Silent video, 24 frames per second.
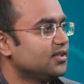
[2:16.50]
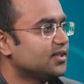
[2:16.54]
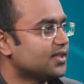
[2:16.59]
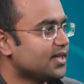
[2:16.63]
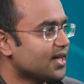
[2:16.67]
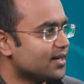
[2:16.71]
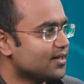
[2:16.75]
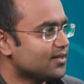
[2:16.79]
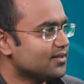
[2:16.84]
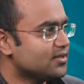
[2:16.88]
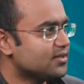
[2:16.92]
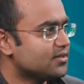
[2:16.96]

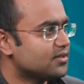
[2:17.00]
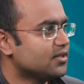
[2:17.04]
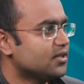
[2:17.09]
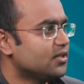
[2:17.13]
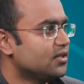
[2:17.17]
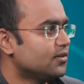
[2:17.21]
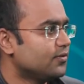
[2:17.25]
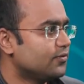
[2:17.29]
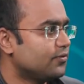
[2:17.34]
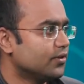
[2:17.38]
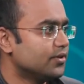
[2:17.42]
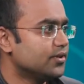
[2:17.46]
That is,
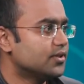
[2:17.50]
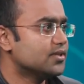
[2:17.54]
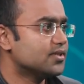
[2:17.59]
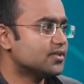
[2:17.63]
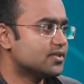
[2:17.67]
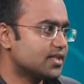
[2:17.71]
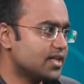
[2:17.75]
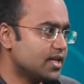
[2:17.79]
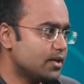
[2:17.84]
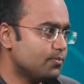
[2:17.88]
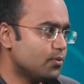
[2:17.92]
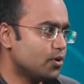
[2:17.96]
for the
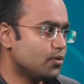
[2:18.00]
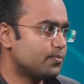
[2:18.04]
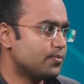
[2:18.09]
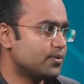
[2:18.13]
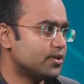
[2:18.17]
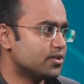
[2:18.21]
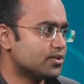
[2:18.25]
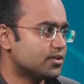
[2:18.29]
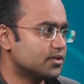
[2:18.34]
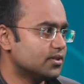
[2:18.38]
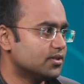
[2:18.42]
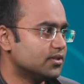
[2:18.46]
same
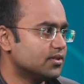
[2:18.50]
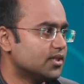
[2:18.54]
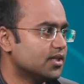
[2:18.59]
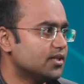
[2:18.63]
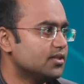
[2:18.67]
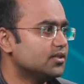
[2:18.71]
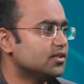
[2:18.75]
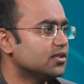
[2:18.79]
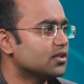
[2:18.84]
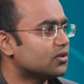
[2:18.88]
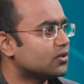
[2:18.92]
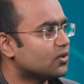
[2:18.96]
operation
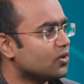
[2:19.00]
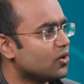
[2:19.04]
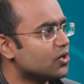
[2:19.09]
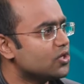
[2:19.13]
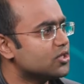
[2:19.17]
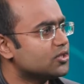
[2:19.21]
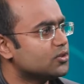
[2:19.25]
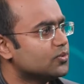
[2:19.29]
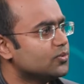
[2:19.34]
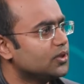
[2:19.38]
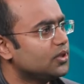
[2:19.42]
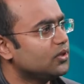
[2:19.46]
done, the
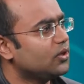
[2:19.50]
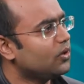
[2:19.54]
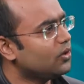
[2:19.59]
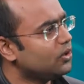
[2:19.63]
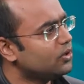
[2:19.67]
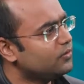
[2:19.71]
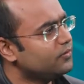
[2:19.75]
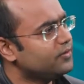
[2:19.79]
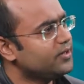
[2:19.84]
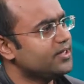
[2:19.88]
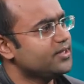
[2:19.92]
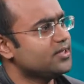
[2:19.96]
cost will
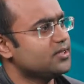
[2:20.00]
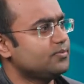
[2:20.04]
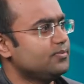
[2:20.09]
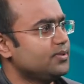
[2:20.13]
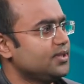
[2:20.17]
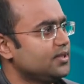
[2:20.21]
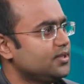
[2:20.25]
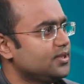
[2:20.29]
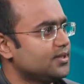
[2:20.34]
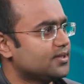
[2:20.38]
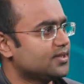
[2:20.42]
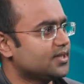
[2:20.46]
always
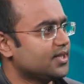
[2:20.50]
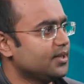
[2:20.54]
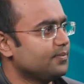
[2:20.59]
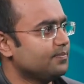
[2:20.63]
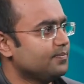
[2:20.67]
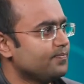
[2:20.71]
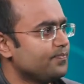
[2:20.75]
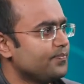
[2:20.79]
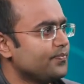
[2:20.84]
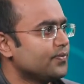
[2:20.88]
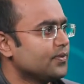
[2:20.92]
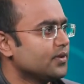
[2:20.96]
be the
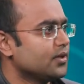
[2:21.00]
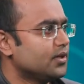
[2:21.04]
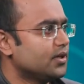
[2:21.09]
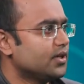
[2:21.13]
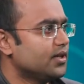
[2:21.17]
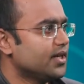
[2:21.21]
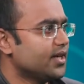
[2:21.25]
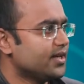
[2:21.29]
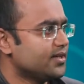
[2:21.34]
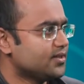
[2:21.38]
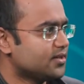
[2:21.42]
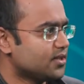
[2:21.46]
same.
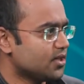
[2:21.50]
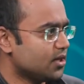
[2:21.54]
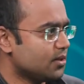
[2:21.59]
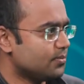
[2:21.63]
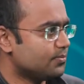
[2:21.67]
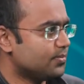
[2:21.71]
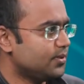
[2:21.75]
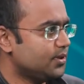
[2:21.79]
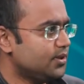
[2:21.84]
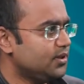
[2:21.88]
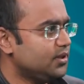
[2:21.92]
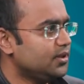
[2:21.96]

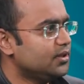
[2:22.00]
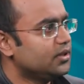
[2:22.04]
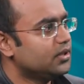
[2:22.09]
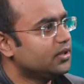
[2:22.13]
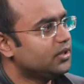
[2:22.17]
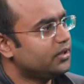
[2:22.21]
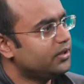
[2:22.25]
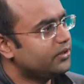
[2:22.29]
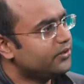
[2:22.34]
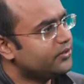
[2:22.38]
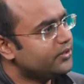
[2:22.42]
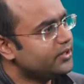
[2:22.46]
Example,
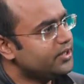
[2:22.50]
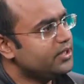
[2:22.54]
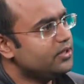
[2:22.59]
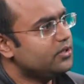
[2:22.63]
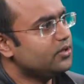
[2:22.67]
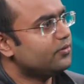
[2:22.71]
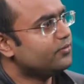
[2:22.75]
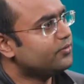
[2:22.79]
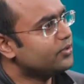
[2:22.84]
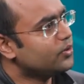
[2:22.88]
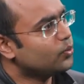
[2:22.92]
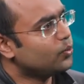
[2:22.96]
a read
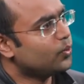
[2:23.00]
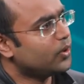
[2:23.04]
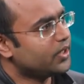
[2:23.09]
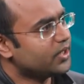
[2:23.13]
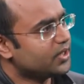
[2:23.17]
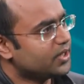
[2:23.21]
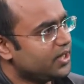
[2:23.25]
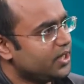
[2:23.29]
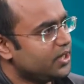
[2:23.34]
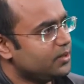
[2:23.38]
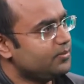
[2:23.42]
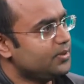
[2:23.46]
of a
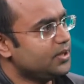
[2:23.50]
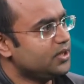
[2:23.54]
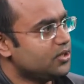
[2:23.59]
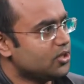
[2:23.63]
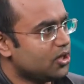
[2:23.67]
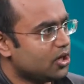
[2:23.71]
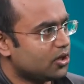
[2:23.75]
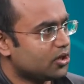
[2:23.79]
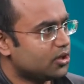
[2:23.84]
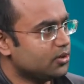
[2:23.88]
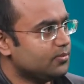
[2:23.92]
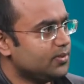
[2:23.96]
1 KB
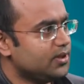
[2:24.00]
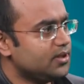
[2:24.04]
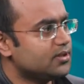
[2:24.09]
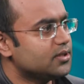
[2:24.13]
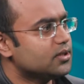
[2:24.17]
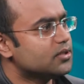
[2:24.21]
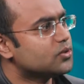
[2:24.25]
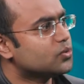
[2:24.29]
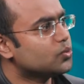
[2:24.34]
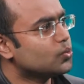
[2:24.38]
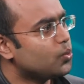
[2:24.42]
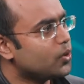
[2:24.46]
document
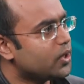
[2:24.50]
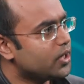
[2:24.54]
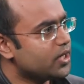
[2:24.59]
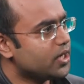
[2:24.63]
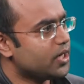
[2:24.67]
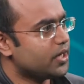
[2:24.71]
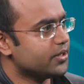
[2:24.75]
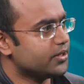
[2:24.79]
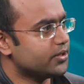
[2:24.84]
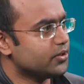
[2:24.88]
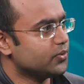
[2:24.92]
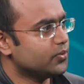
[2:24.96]
is 1
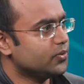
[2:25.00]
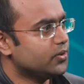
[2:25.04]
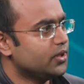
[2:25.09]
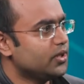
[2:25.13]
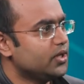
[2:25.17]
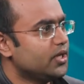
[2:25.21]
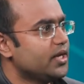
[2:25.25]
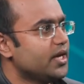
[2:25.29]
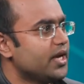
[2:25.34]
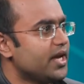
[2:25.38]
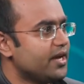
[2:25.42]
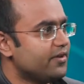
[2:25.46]
RU.
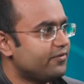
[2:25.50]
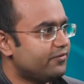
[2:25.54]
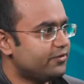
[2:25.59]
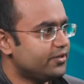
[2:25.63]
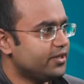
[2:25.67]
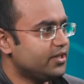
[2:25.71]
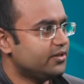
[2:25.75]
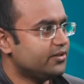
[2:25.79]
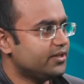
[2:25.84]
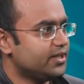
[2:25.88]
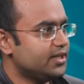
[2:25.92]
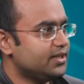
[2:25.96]

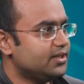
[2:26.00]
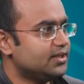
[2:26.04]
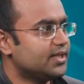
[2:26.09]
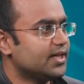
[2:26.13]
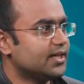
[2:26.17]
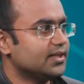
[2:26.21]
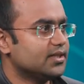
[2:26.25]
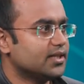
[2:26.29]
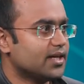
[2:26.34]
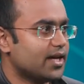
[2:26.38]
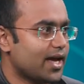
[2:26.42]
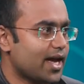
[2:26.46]
Every read
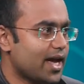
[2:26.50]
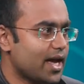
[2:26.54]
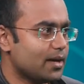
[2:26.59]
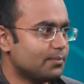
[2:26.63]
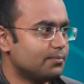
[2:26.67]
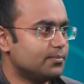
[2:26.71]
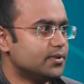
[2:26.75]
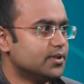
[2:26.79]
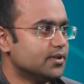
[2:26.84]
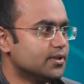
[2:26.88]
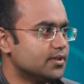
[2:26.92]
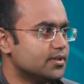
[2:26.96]
that the
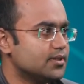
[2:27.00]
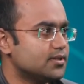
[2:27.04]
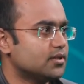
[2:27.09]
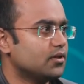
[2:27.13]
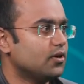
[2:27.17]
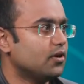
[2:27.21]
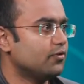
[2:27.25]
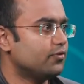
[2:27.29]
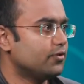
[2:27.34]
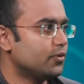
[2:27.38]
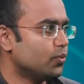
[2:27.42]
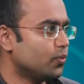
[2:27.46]
app does
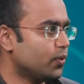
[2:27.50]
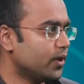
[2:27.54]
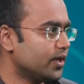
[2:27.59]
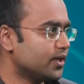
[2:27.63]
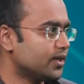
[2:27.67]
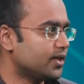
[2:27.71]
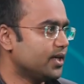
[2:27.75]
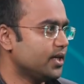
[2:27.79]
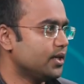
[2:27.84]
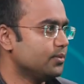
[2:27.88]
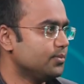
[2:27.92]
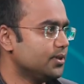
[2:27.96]
of a
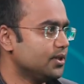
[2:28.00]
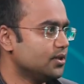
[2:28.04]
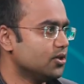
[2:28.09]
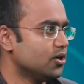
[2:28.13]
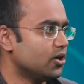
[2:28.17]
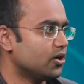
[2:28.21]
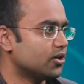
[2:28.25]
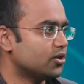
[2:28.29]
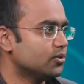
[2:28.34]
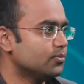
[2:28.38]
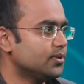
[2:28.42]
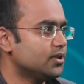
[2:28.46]
1 KB
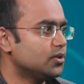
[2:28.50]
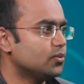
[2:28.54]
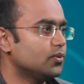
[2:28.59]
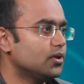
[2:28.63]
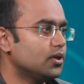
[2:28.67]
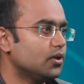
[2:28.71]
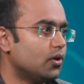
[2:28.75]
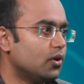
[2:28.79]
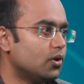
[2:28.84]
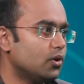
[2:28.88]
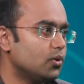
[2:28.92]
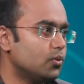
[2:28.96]
document
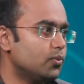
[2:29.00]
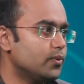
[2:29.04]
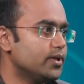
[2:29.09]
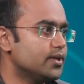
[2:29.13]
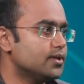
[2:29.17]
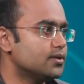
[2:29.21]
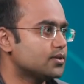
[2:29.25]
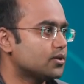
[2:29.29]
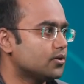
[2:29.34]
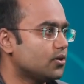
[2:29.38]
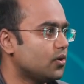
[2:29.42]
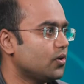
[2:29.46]
will
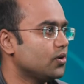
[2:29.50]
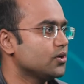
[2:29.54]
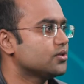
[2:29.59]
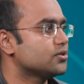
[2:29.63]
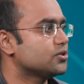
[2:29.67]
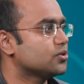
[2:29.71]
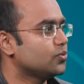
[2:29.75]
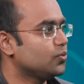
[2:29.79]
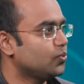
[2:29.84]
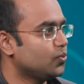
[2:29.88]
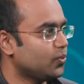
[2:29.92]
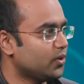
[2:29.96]
always
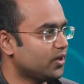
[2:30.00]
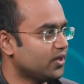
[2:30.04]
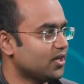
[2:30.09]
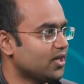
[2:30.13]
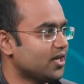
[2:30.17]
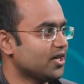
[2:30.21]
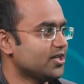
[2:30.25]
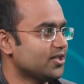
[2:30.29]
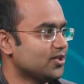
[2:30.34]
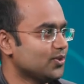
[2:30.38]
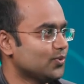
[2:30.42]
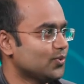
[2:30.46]
cost 1
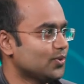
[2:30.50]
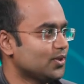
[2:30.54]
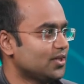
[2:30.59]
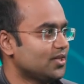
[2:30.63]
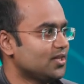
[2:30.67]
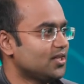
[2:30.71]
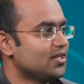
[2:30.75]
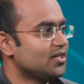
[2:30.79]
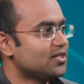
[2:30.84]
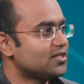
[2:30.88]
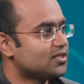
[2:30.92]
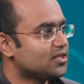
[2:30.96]
RU.
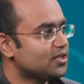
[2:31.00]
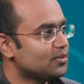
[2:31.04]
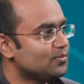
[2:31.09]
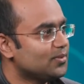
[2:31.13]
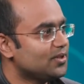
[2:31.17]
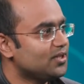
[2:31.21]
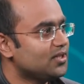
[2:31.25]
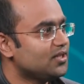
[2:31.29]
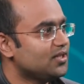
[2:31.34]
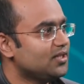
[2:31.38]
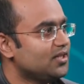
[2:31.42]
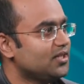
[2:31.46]

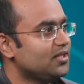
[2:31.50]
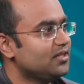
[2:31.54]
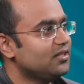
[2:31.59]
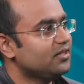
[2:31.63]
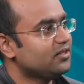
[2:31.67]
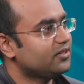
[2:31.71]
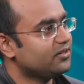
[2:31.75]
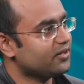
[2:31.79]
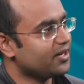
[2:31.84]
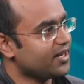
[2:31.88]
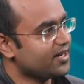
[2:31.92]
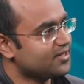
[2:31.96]
Similarly,
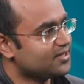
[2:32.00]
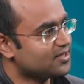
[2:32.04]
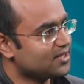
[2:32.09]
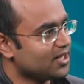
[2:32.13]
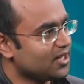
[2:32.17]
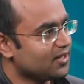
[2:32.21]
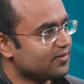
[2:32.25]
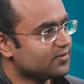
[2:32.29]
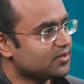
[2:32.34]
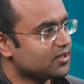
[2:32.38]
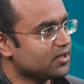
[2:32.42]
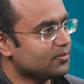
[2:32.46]
writes
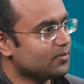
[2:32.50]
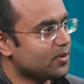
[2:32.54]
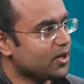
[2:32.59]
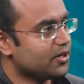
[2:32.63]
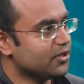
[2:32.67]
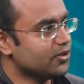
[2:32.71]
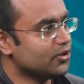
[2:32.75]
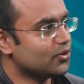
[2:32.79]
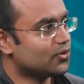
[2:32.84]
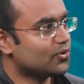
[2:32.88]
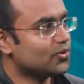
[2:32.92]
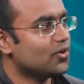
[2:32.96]
have some
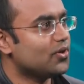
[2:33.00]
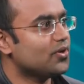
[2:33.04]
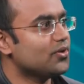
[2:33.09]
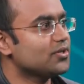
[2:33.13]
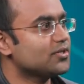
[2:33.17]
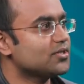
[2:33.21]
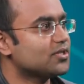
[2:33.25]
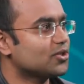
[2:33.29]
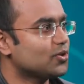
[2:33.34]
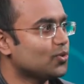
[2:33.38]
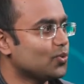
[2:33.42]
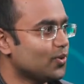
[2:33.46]
RU
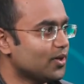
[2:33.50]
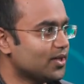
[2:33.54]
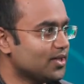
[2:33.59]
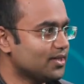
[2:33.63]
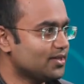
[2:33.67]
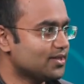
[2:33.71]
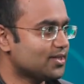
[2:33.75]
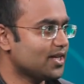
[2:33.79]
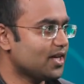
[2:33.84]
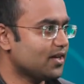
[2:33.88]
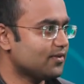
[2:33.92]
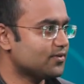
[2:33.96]
cost,
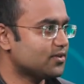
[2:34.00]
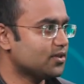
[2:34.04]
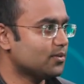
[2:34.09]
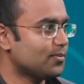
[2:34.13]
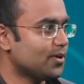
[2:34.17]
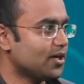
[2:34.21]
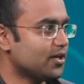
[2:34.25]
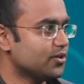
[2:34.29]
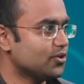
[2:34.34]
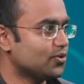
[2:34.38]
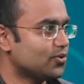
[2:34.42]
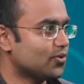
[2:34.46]
queries have
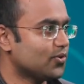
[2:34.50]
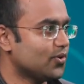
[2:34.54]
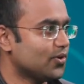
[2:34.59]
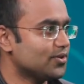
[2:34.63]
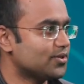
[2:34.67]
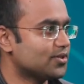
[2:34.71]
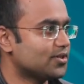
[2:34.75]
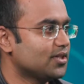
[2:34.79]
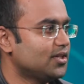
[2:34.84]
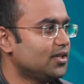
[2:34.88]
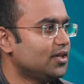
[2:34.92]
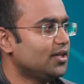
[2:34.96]
some RU
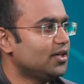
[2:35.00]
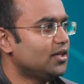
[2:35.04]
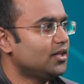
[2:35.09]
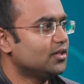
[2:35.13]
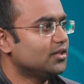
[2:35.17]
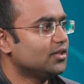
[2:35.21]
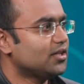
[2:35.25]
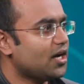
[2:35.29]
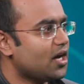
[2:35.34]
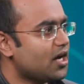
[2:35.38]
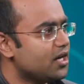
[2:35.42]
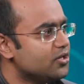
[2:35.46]
cost.
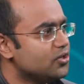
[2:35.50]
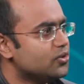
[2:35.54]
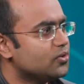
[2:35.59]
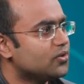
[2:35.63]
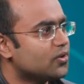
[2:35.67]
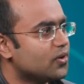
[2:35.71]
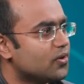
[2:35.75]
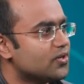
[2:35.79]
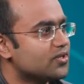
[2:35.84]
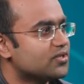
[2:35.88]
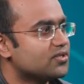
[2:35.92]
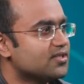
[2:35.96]
The RU
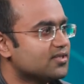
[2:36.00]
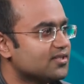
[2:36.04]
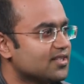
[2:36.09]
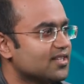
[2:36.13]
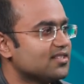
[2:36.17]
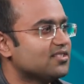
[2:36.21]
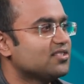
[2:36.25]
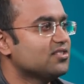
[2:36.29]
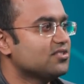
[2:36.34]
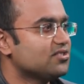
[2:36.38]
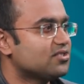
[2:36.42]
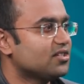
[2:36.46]
cost is
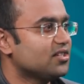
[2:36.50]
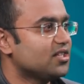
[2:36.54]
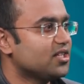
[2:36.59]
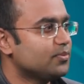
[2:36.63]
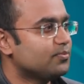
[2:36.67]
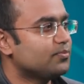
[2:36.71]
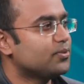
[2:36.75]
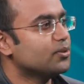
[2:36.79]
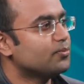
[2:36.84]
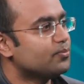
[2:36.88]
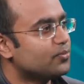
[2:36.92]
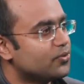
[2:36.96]
essentially
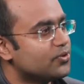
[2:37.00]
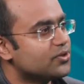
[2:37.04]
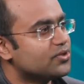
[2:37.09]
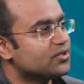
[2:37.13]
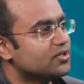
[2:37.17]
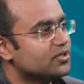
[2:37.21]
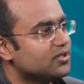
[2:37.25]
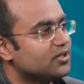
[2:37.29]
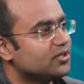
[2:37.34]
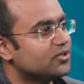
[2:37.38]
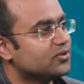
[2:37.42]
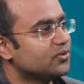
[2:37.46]

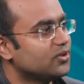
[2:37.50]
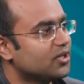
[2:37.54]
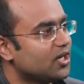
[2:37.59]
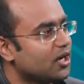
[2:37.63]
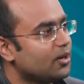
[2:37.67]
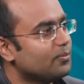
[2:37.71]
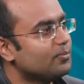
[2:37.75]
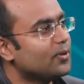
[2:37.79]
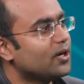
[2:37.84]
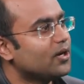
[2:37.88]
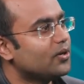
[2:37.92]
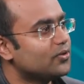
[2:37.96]
proportional to
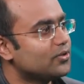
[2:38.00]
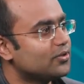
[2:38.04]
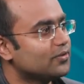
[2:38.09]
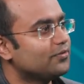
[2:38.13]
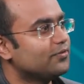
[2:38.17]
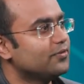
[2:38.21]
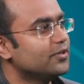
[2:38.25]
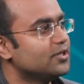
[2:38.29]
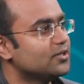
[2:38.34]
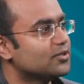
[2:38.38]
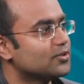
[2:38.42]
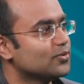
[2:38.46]
the amount
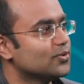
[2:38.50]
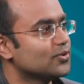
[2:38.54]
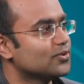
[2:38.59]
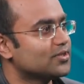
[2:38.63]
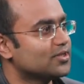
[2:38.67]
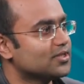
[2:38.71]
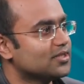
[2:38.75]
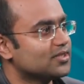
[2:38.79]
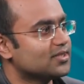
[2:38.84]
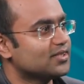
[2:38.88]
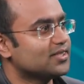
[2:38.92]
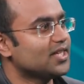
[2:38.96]
of
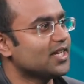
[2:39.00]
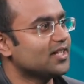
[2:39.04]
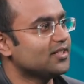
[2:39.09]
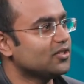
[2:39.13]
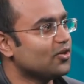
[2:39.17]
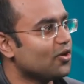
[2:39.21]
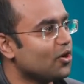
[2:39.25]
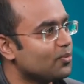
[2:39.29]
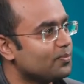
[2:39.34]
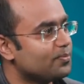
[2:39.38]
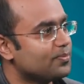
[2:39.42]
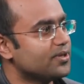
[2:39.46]
resources that
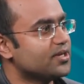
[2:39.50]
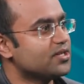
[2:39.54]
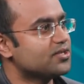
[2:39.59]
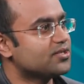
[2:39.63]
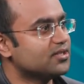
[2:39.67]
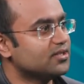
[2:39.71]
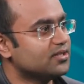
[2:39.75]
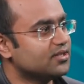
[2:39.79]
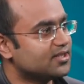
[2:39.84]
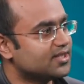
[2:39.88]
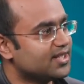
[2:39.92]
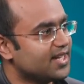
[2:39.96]
the
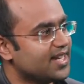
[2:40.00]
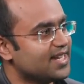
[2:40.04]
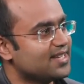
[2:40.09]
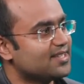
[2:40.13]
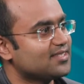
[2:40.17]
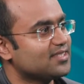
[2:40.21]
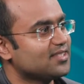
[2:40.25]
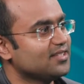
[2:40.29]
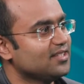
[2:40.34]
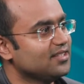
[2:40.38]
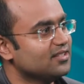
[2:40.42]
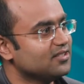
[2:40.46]
operation
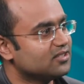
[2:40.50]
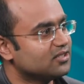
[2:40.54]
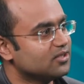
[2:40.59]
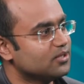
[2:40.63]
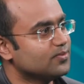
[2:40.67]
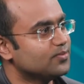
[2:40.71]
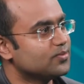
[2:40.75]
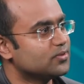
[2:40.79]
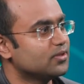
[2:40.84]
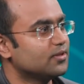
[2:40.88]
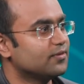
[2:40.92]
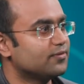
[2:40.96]
takes in
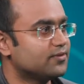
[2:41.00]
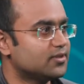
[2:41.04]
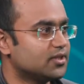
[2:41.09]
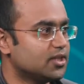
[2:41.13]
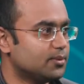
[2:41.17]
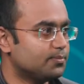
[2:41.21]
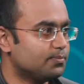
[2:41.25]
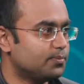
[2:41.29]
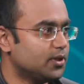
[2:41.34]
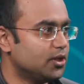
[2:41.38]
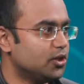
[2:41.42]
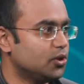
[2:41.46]
terms of
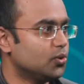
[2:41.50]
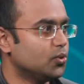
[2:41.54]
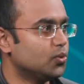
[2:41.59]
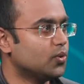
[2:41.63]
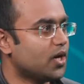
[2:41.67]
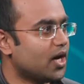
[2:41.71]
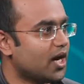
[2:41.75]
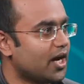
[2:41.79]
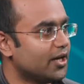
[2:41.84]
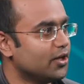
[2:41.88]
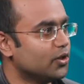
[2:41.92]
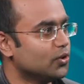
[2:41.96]
CPU,
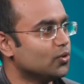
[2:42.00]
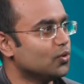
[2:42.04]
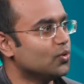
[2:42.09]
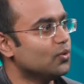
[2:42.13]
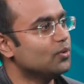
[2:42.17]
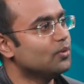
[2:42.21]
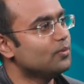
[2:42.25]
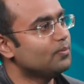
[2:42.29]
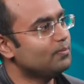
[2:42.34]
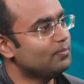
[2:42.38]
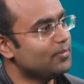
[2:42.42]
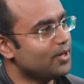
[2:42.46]

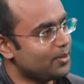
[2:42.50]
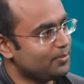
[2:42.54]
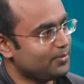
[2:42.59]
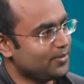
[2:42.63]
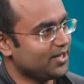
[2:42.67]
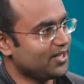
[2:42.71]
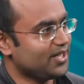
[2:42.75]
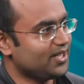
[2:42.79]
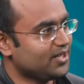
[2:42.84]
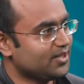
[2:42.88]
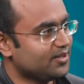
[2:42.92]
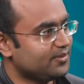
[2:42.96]
I/O,
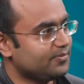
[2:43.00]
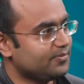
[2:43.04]
memory.